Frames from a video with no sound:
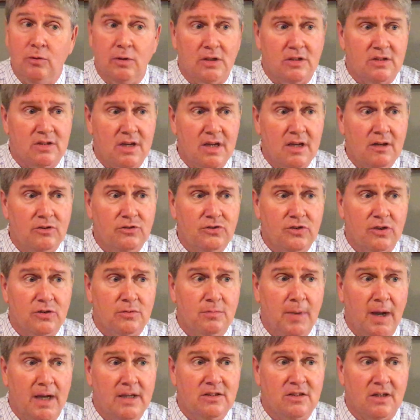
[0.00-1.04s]
It tells us
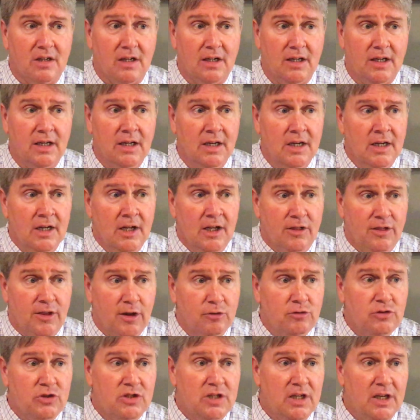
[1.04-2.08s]
basically
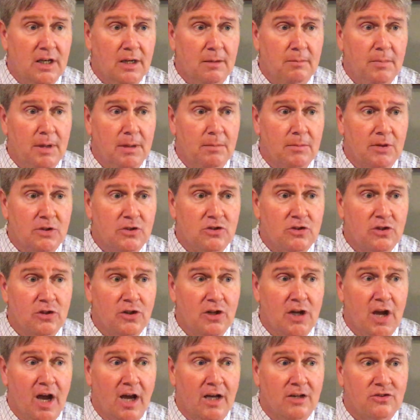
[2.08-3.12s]
those 10 amendments to the
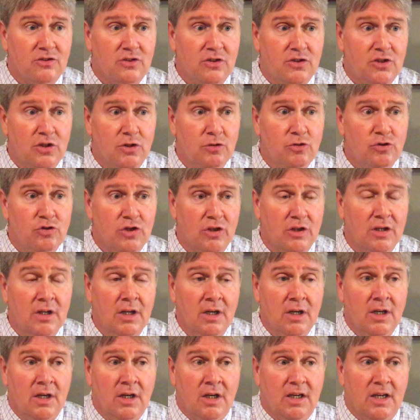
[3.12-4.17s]
Constitution
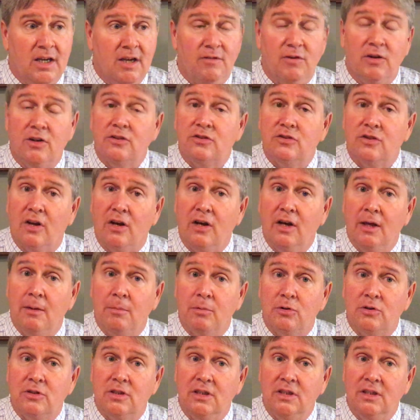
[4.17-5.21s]
give us
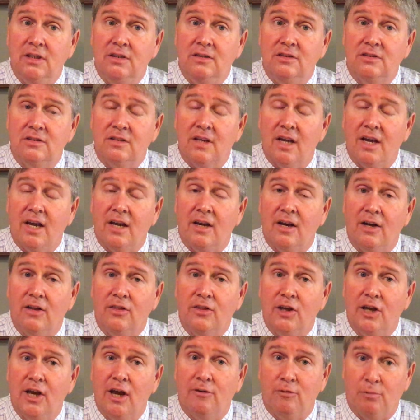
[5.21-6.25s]
liberties that
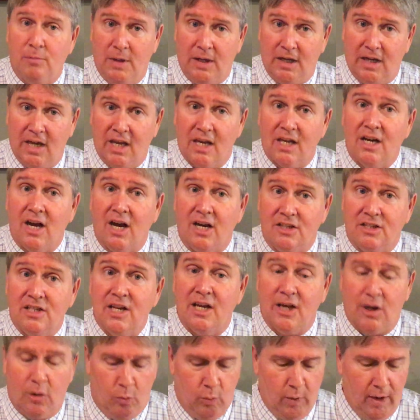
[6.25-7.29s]
the government cannot
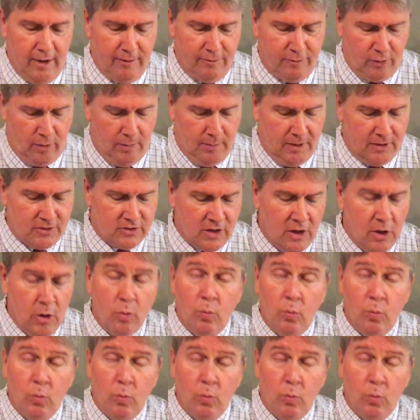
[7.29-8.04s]
take away from us.